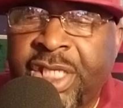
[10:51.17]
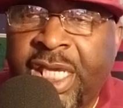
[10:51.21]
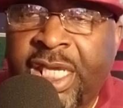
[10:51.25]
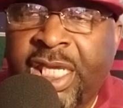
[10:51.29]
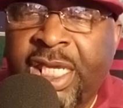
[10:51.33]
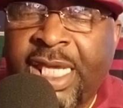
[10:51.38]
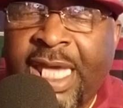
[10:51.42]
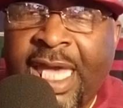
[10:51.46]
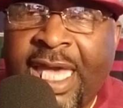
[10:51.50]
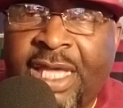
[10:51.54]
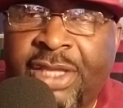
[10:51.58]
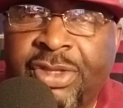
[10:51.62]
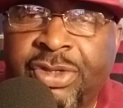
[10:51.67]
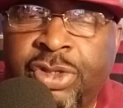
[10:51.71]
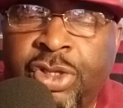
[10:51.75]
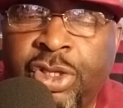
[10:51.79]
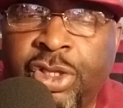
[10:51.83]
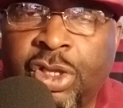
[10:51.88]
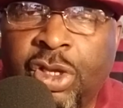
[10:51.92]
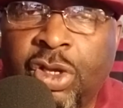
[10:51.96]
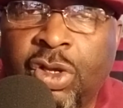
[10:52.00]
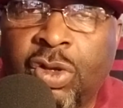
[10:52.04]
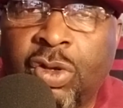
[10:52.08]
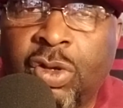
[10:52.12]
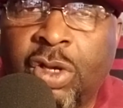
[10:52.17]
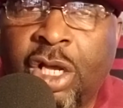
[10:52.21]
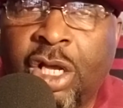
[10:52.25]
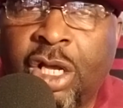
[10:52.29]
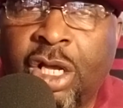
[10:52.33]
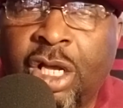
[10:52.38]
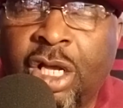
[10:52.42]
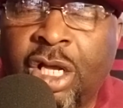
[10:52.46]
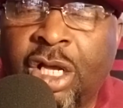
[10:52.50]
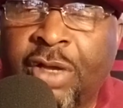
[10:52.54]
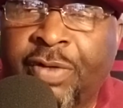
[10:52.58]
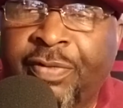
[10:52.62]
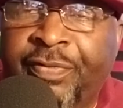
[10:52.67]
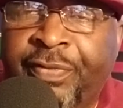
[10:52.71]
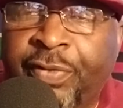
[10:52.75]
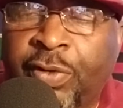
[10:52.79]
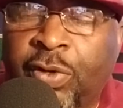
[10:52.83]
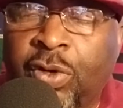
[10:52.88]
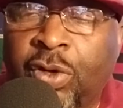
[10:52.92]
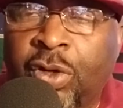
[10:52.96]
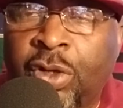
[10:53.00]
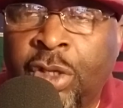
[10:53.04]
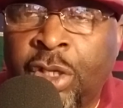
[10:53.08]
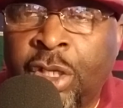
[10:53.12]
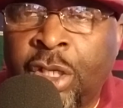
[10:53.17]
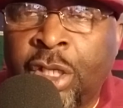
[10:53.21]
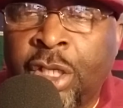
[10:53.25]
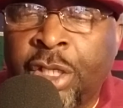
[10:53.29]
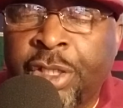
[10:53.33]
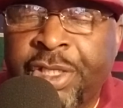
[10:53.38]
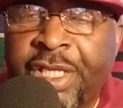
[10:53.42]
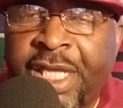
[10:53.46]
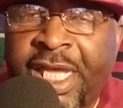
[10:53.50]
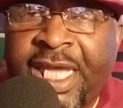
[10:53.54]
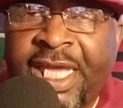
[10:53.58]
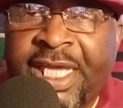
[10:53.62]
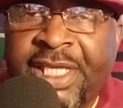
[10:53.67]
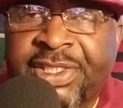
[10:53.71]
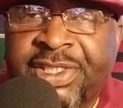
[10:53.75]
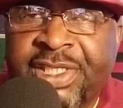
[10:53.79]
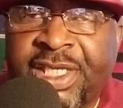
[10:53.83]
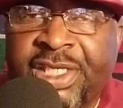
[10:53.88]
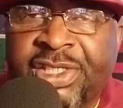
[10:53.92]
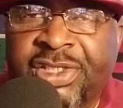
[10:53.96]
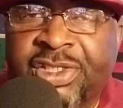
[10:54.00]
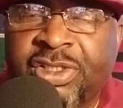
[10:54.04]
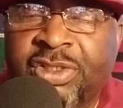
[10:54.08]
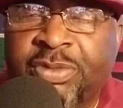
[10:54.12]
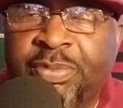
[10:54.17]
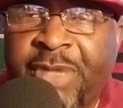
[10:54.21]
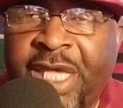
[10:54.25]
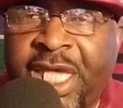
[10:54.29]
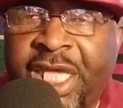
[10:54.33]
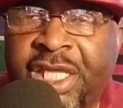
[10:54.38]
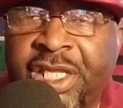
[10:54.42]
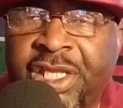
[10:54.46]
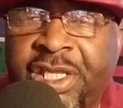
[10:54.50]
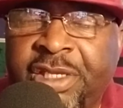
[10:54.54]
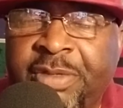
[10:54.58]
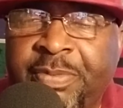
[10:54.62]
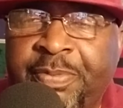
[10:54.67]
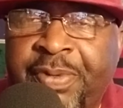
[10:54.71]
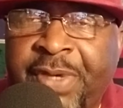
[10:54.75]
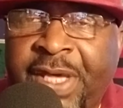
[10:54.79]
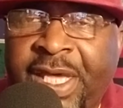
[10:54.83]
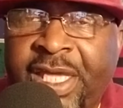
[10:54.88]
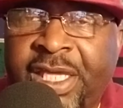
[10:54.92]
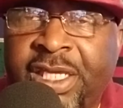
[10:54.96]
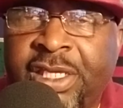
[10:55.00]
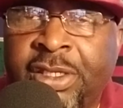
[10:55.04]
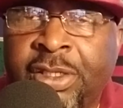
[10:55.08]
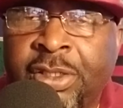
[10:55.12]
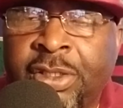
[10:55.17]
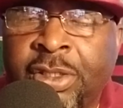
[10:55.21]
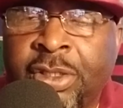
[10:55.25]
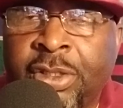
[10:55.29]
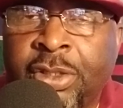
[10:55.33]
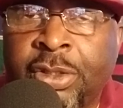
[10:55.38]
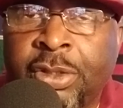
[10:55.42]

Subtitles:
he got, you know, for the ancestors making him pay,